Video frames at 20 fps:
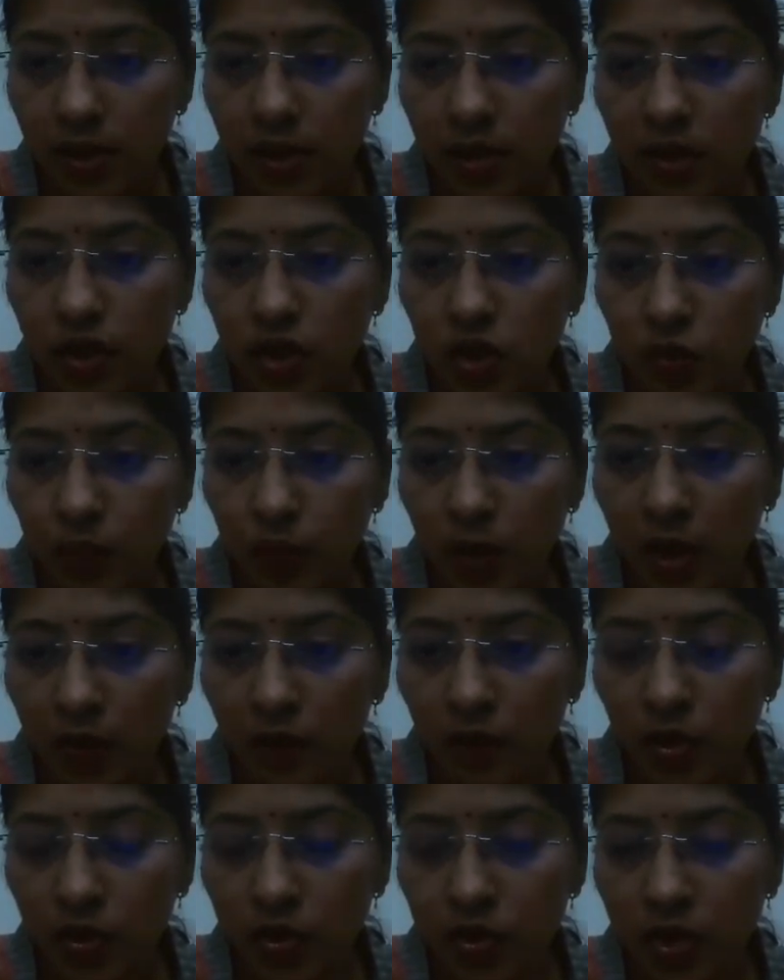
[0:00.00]
There is tubal
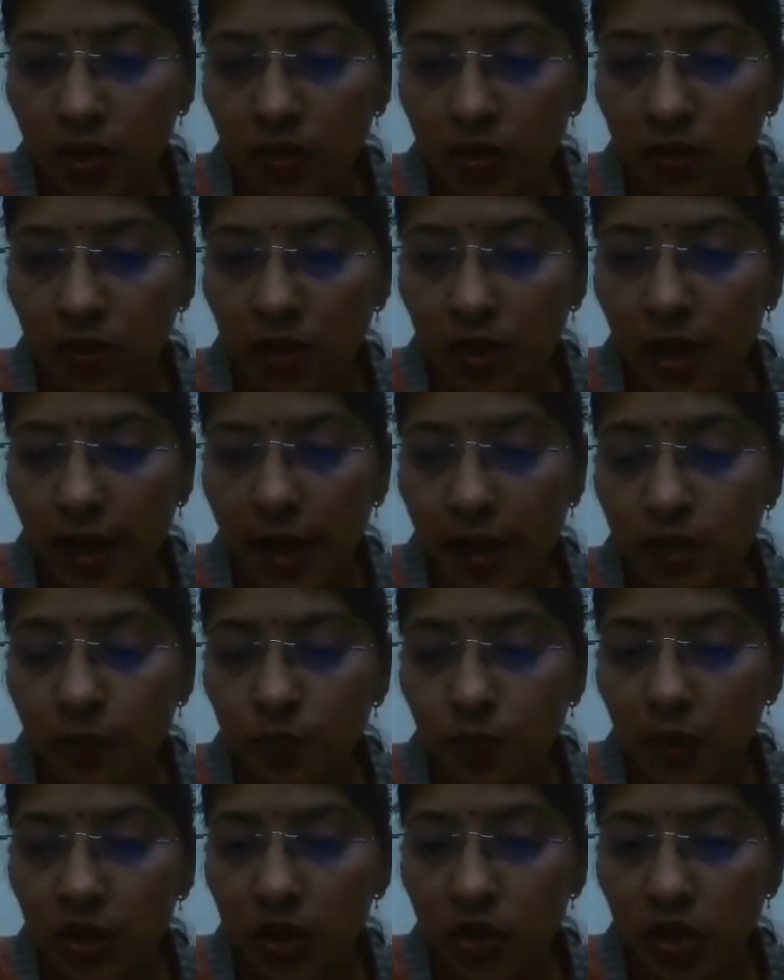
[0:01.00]
abortion,
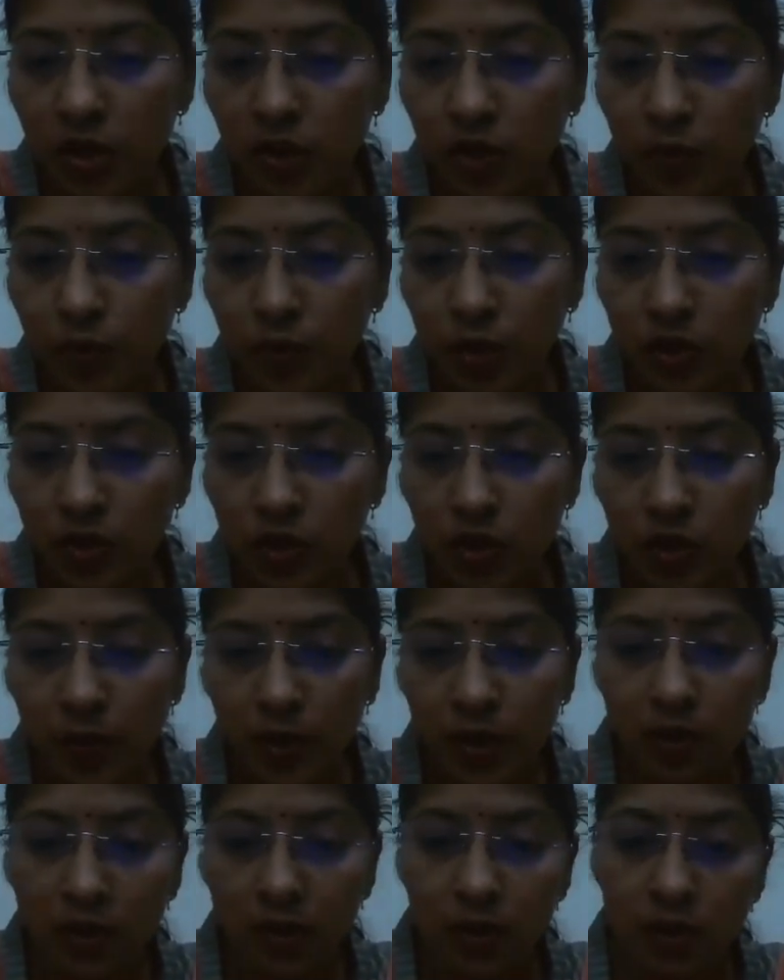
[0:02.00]
expulsion of the
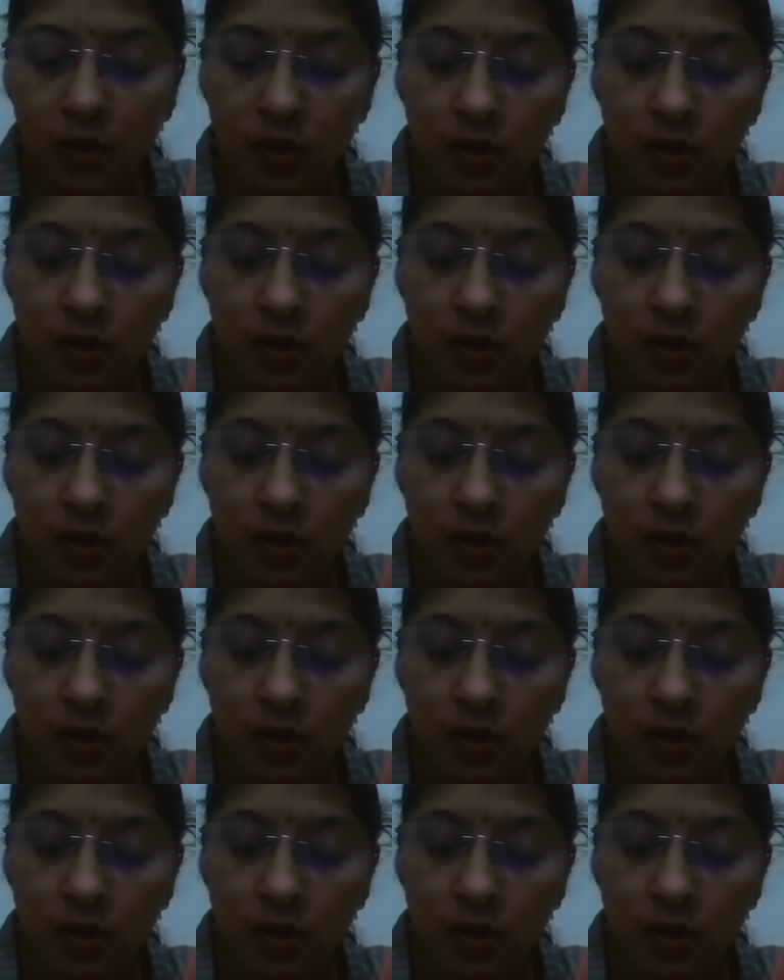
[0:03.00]
tubal